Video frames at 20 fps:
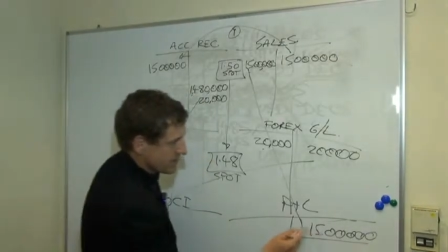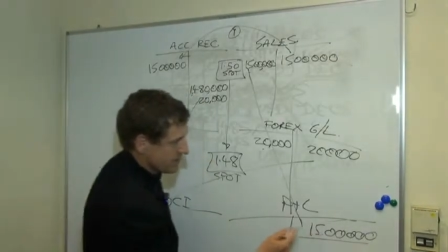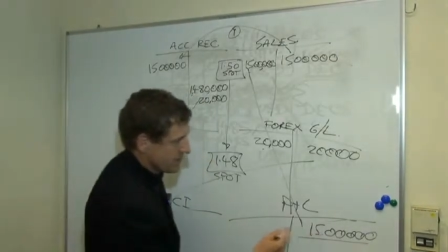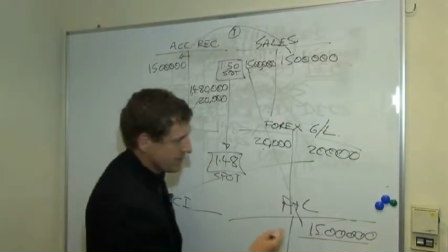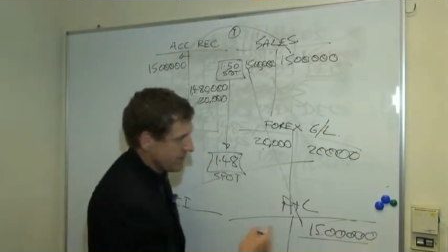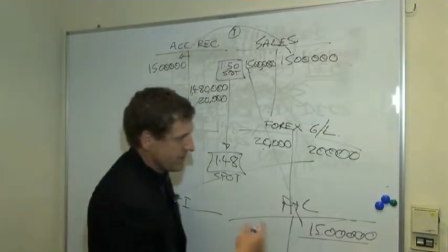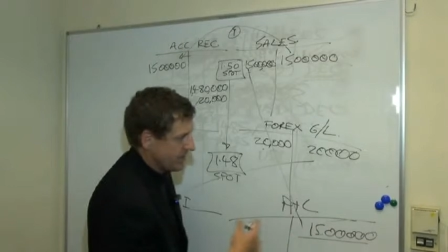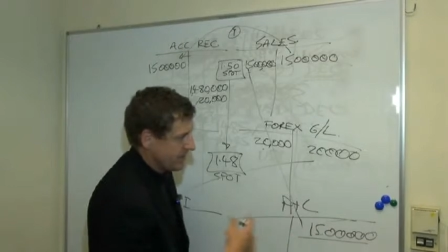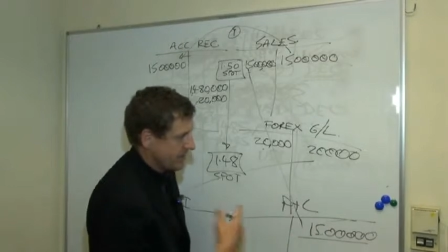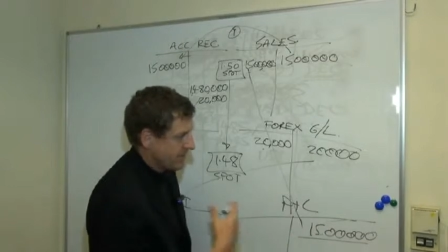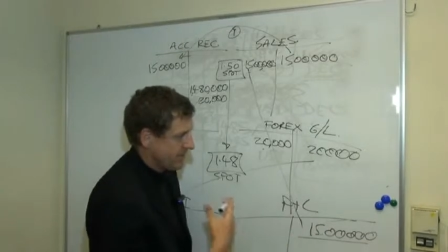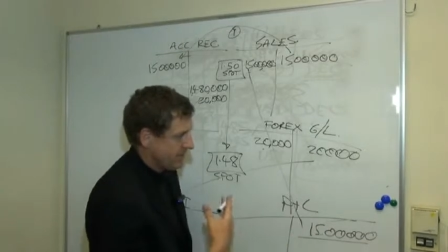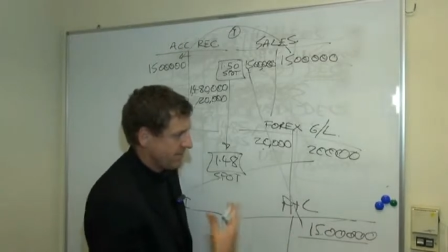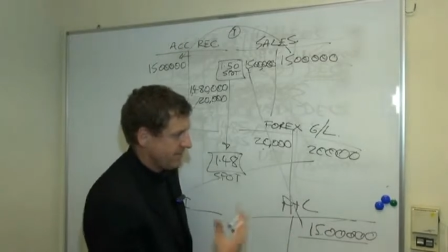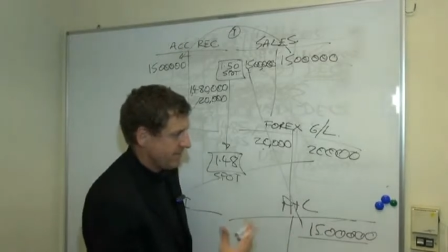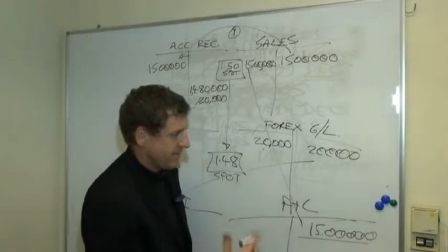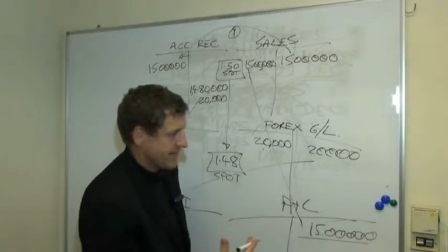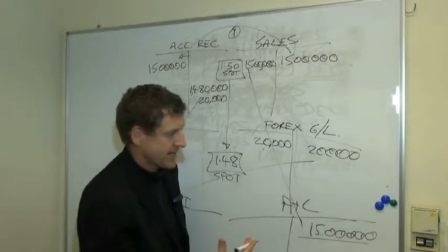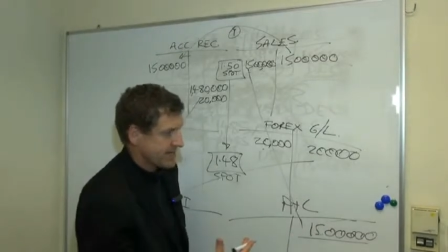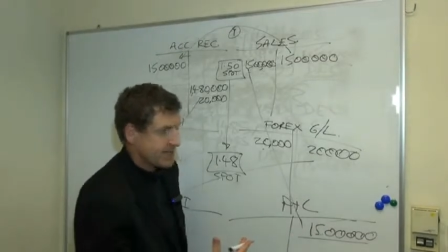So your net
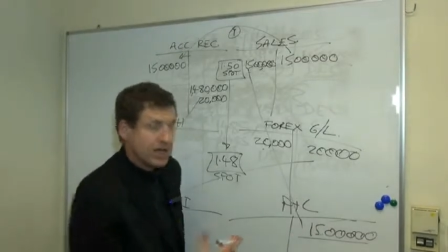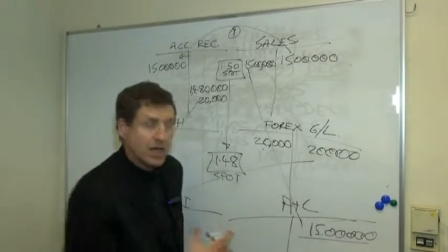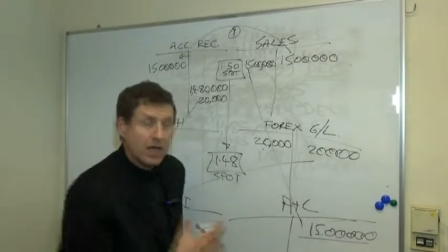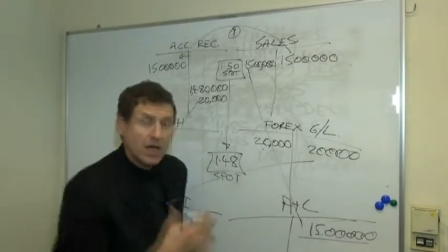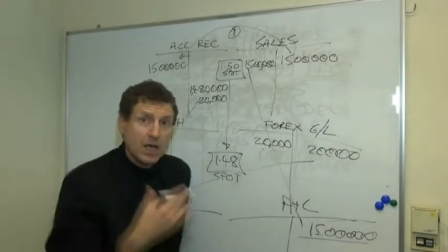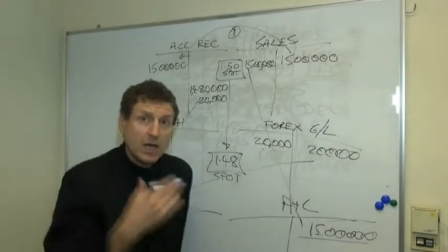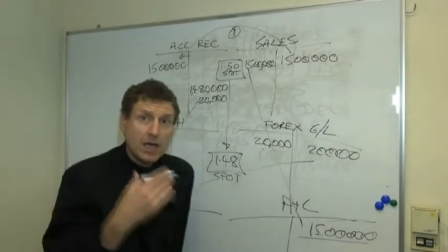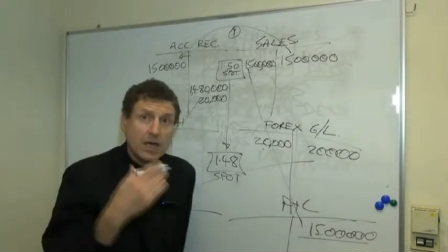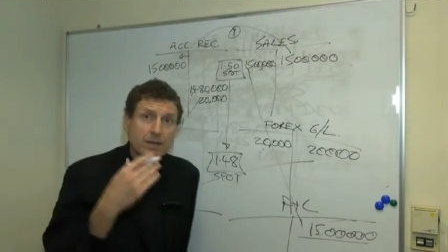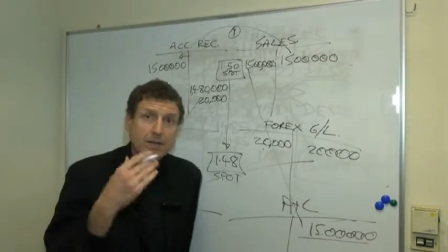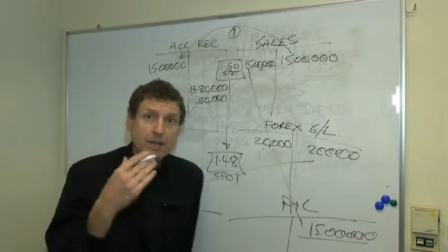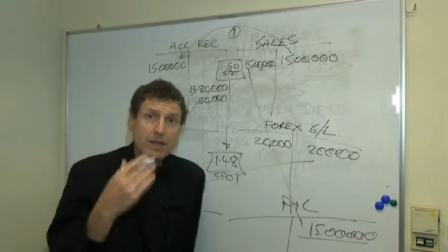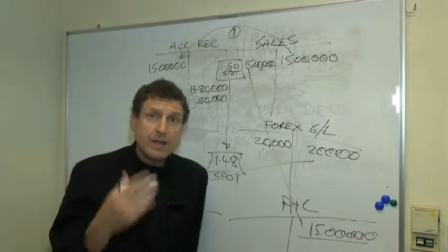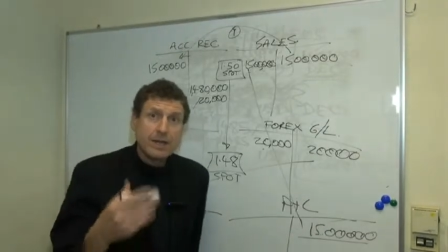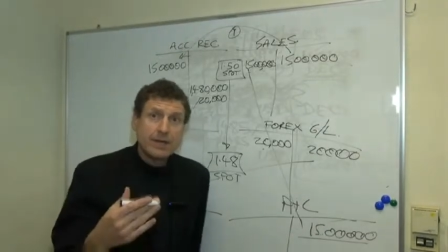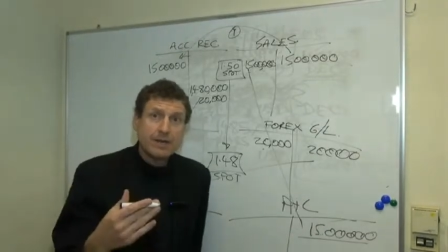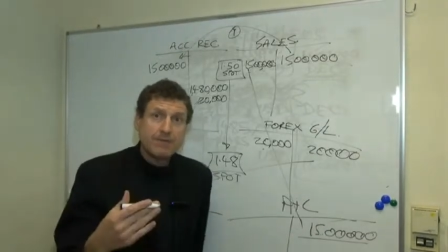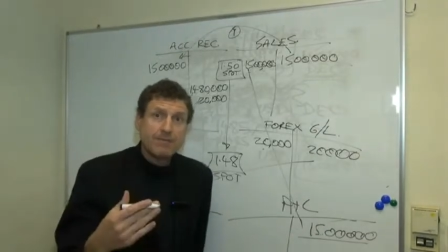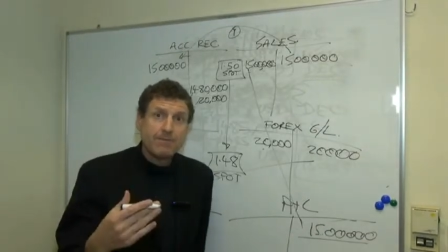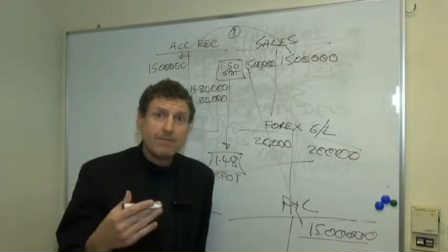effect, the
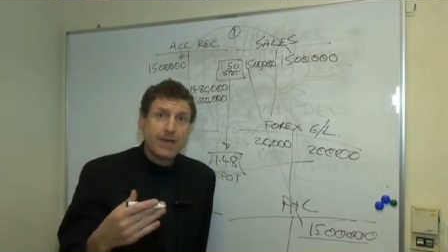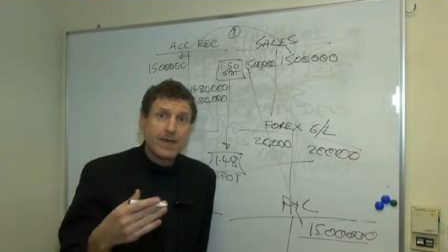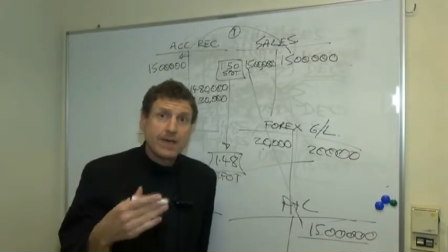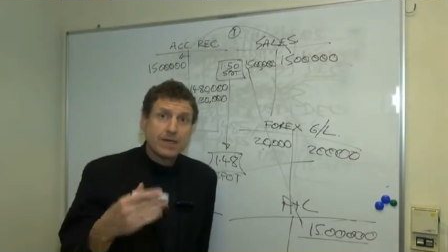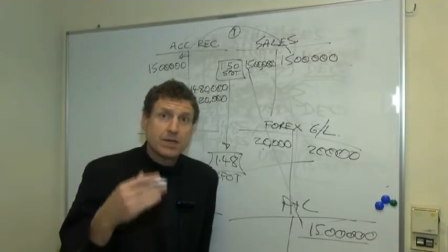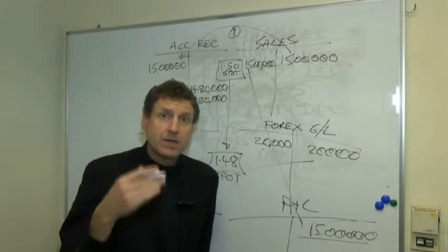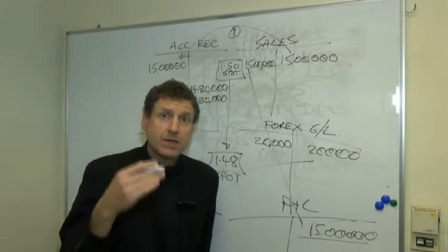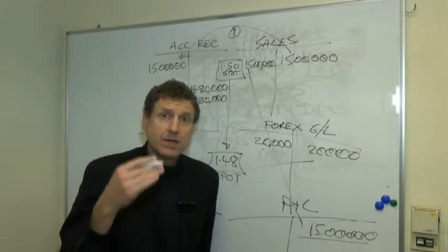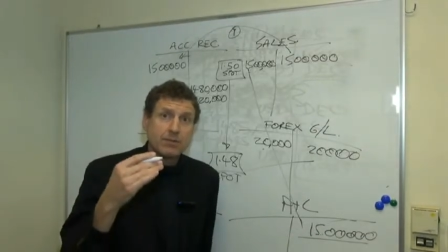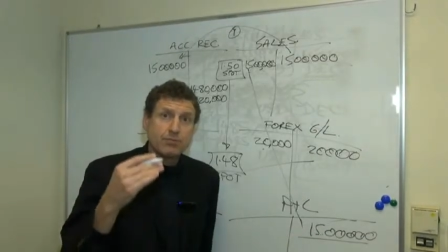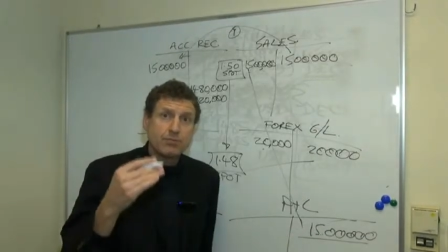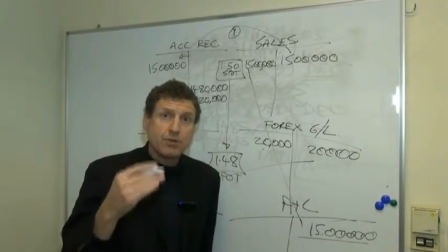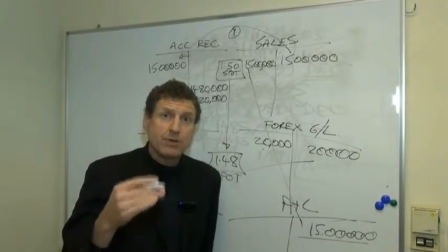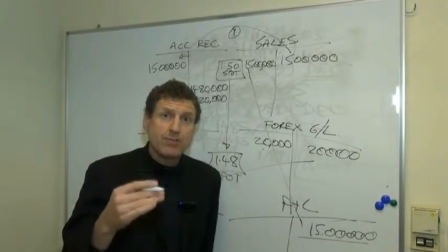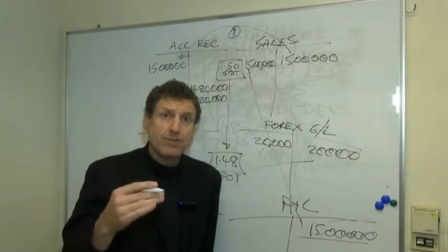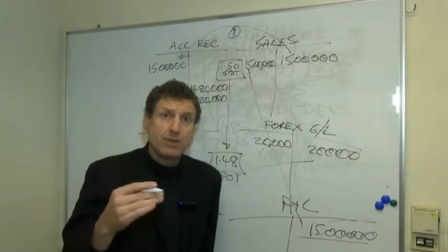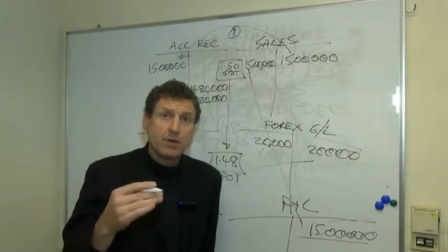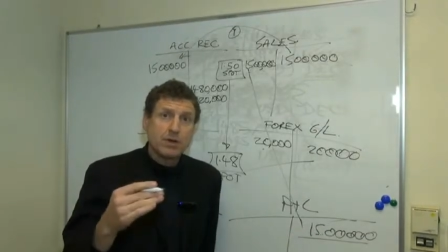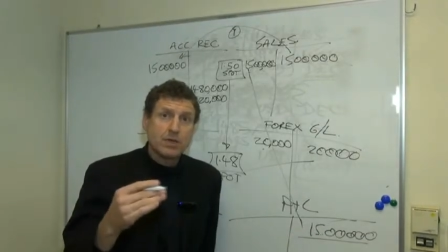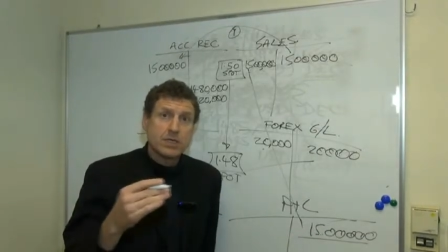net effect on the
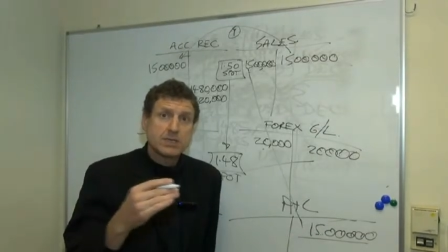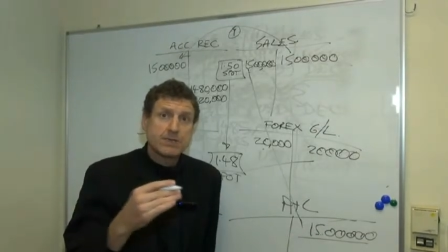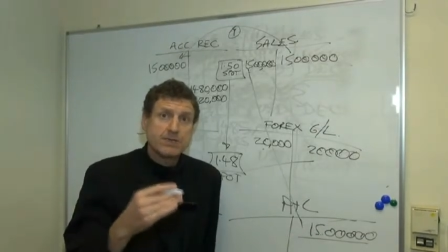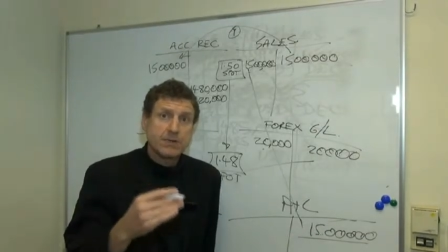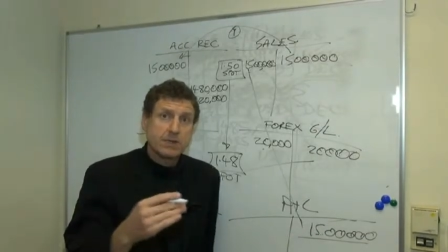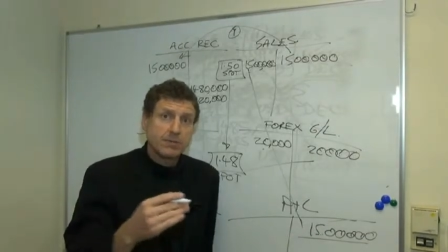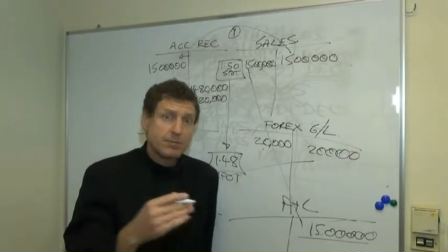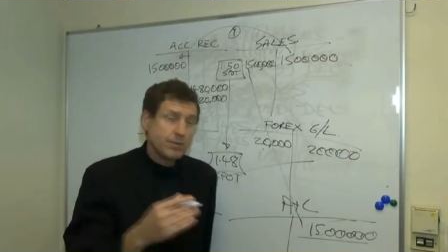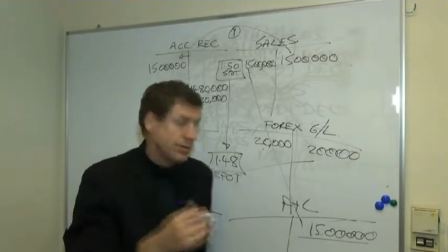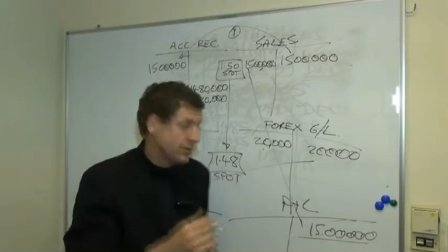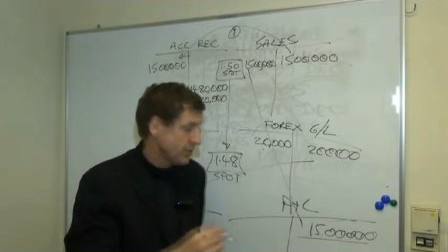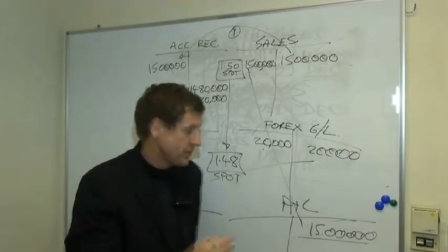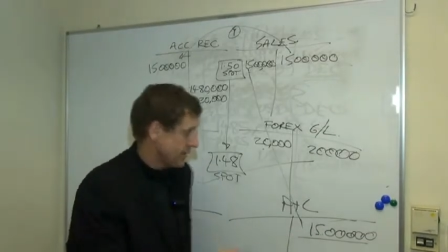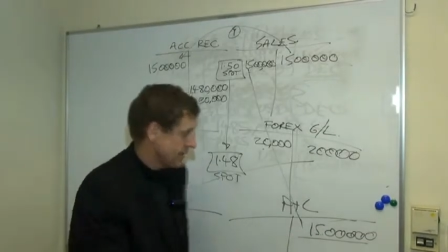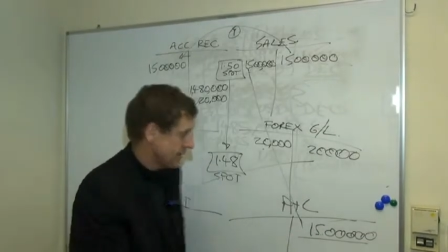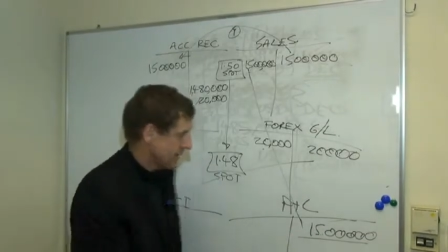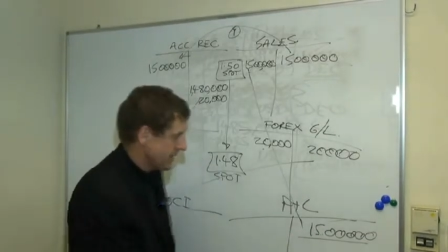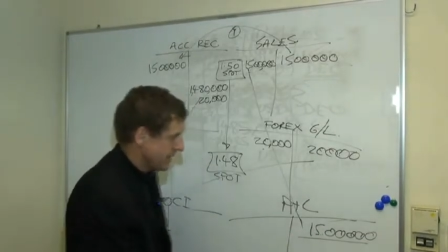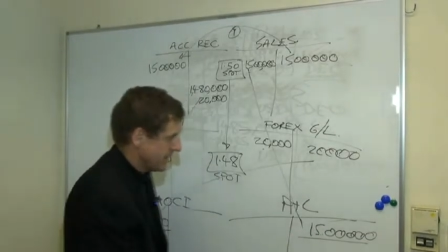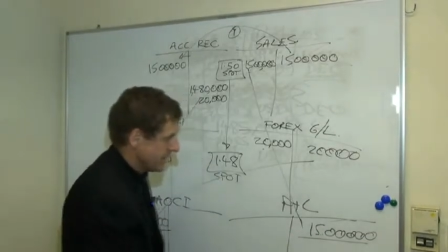profit and loss for the
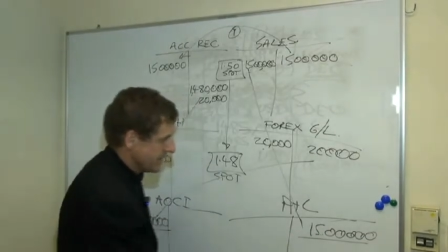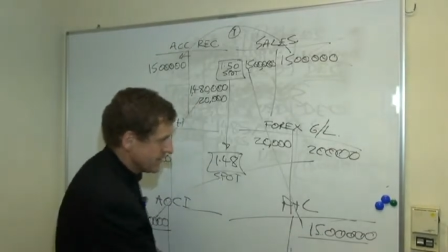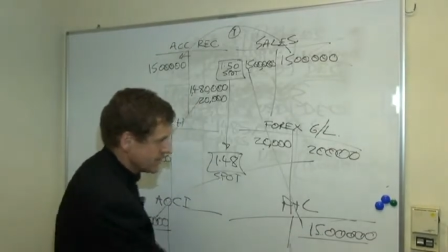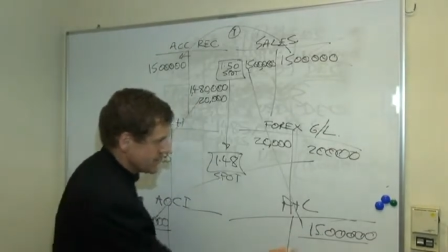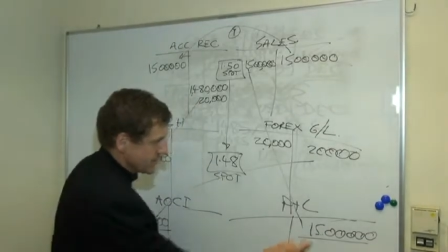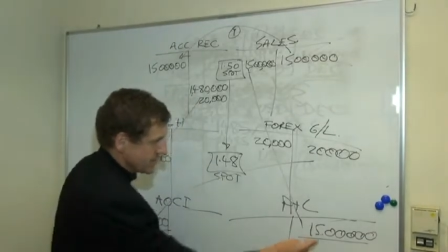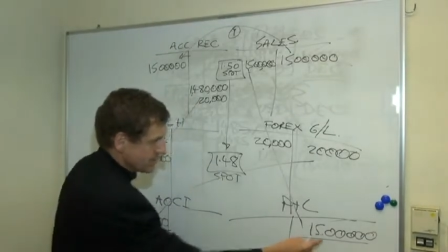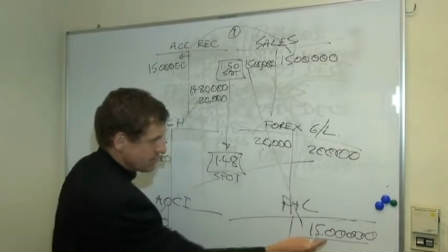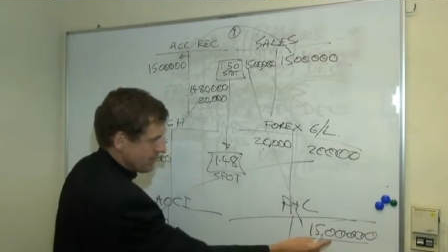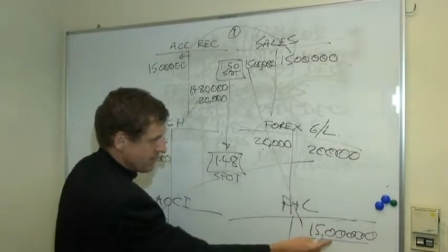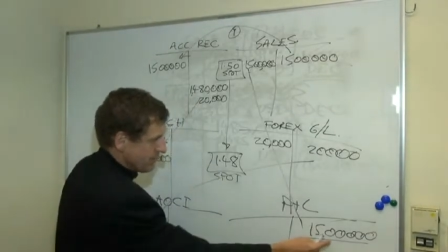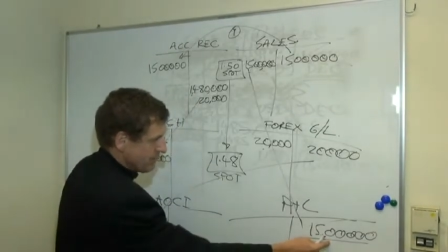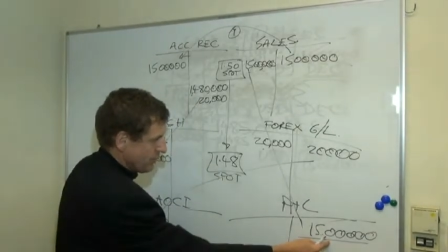period is this